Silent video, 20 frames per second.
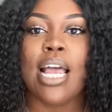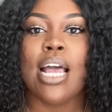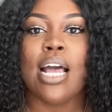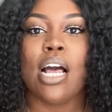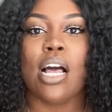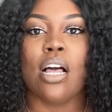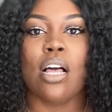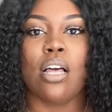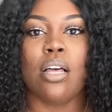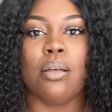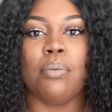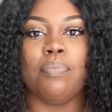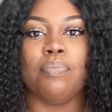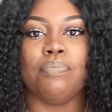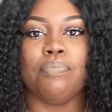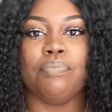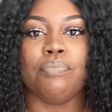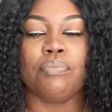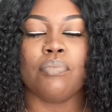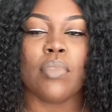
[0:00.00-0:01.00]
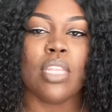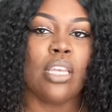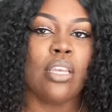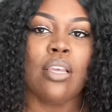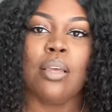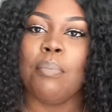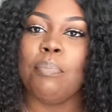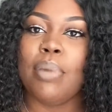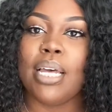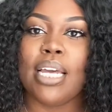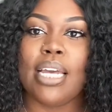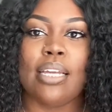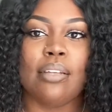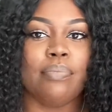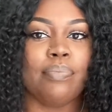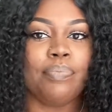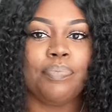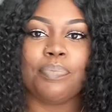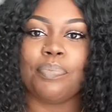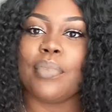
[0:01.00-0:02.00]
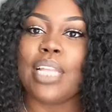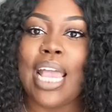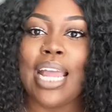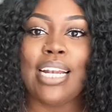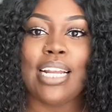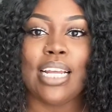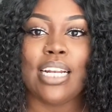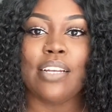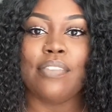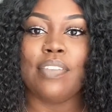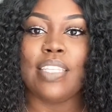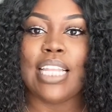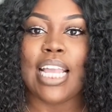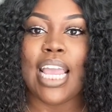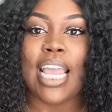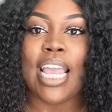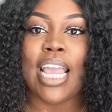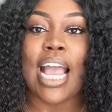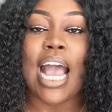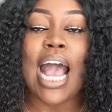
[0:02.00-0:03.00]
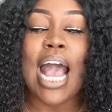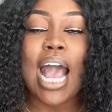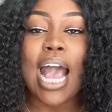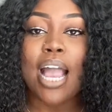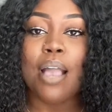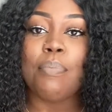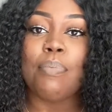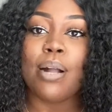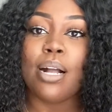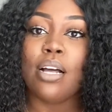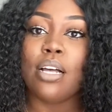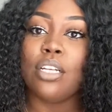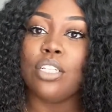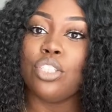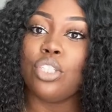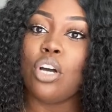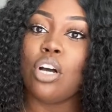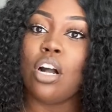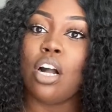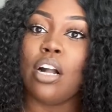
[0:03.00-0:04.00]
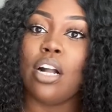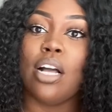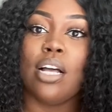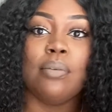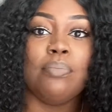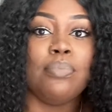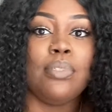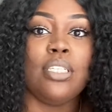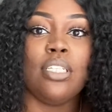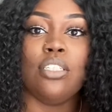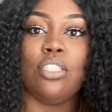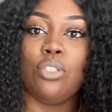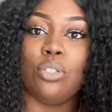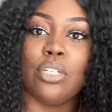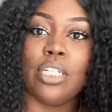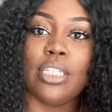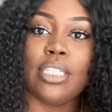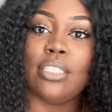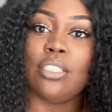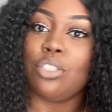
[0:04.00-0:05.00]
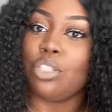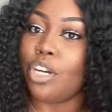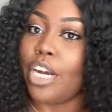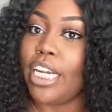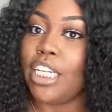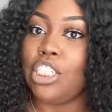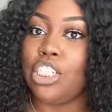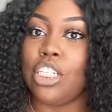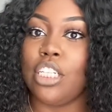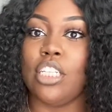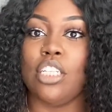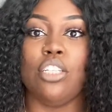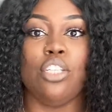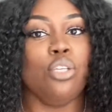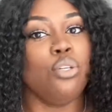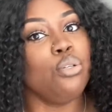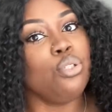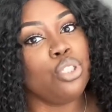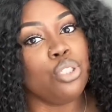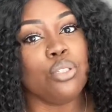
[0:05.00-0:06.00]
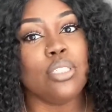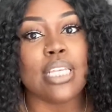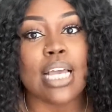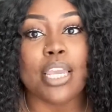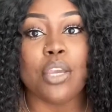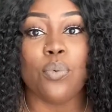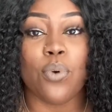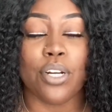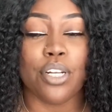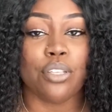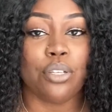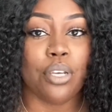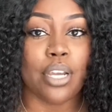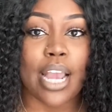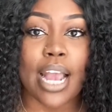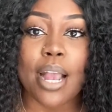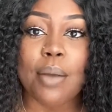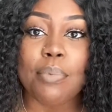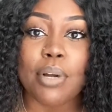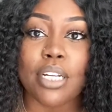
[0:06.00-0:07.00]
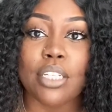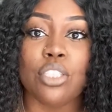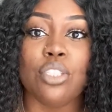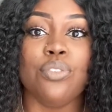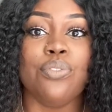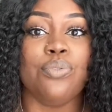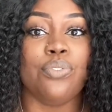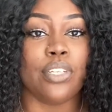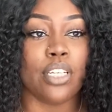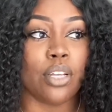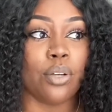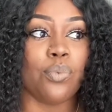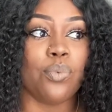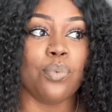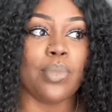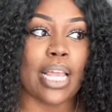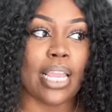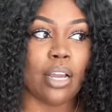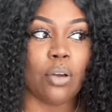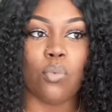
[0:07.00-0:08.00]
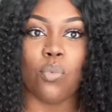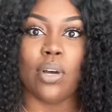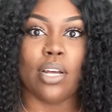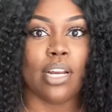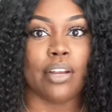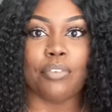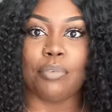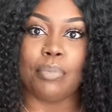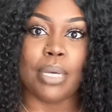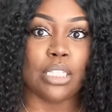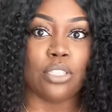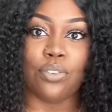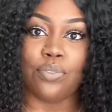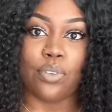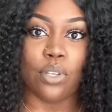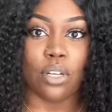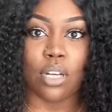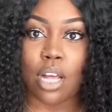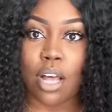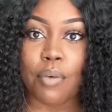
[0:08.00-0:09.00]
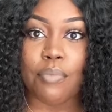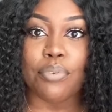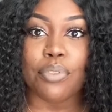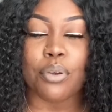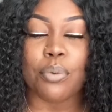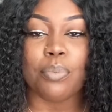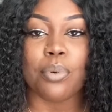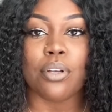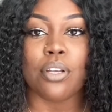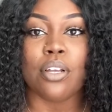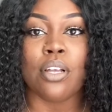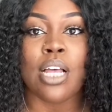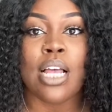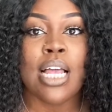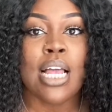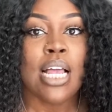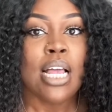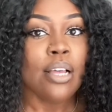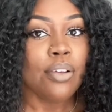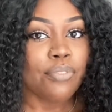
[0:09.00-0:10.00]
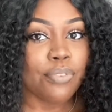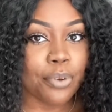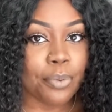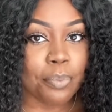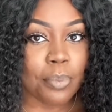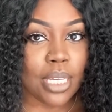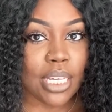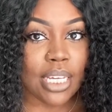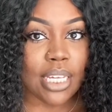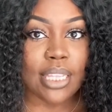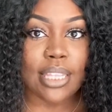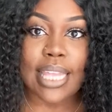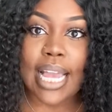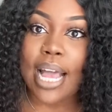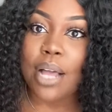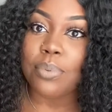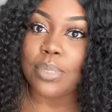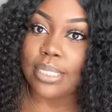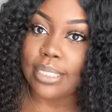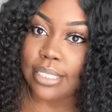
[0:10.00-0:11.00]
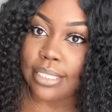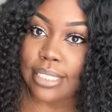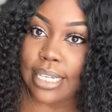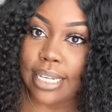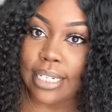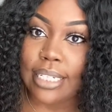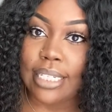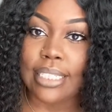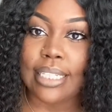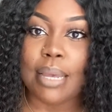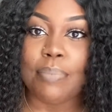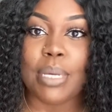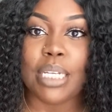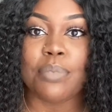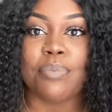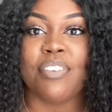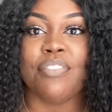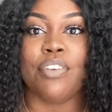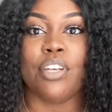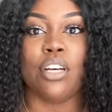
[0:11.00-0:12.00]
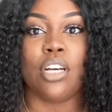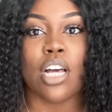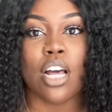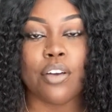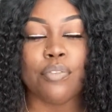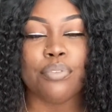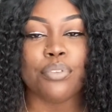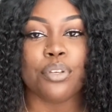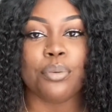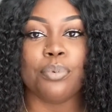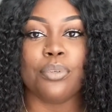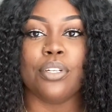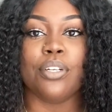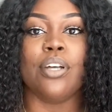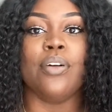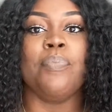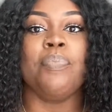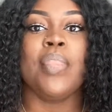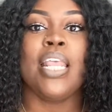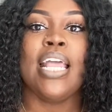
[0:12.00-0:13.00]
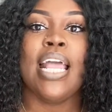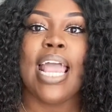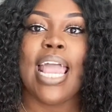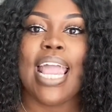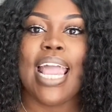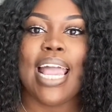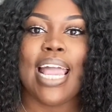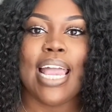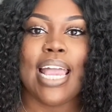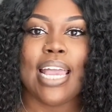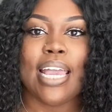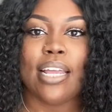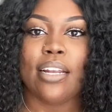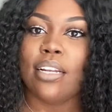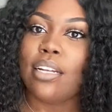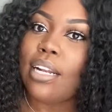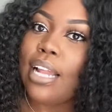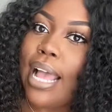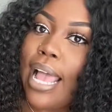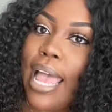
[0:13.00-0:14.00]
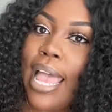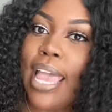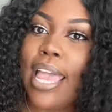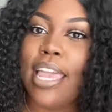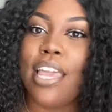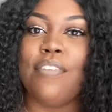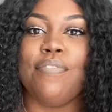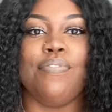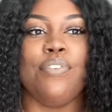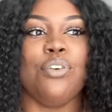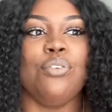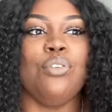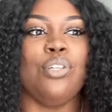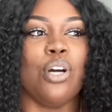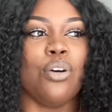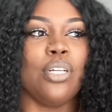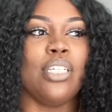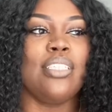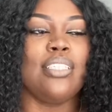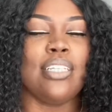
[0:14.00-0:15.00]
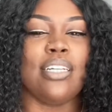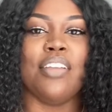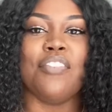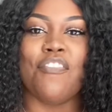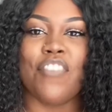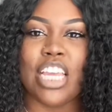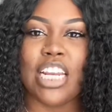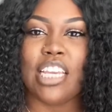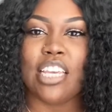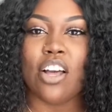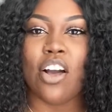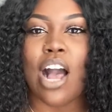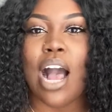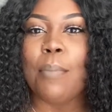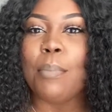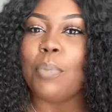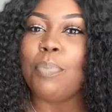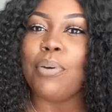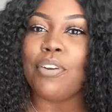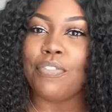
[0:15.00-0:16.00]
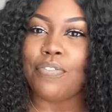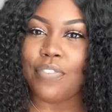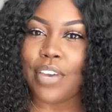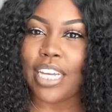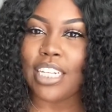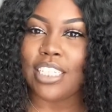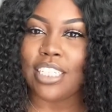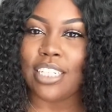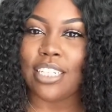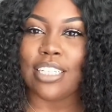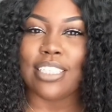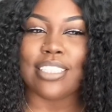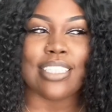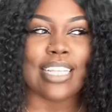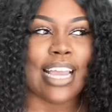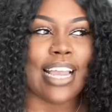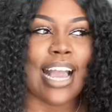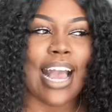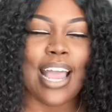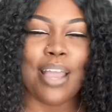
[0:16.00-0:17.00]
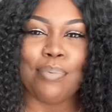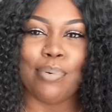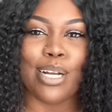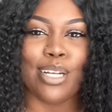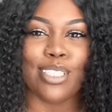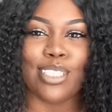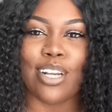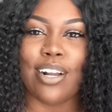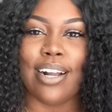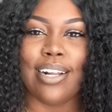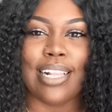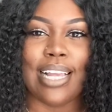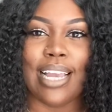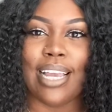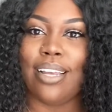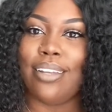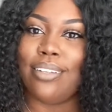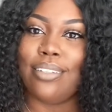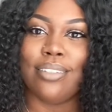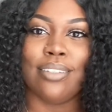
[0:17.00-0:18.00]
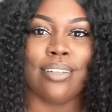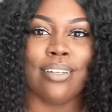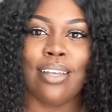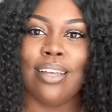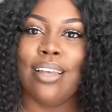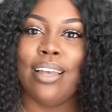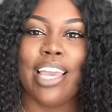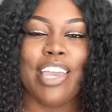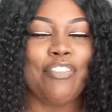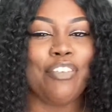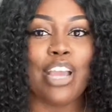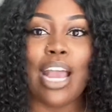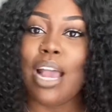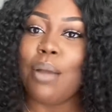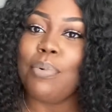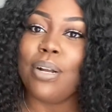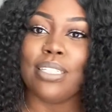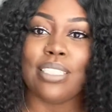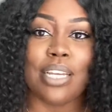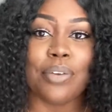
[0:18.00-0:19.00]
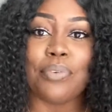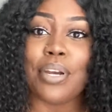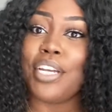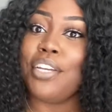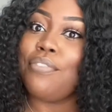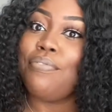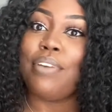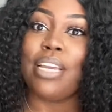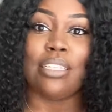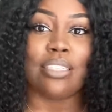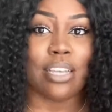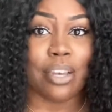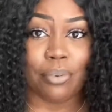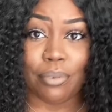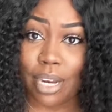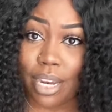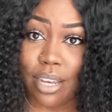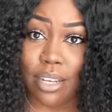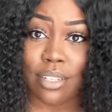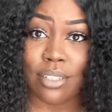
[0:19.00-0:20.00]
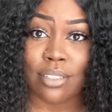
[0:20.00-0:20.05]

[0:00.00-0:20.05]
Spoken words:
But at the end of the day, eyebrows are up to your discretion. You choose how you want to do your eyebrows. You feel like whatever makes you feel comfortable. For me, that was the technique that makes me feel comfortable. And if you notice in the video, I'm a perfectionist. Like, eyebrows are like, if your eyebrows ain't right, your face ain't right.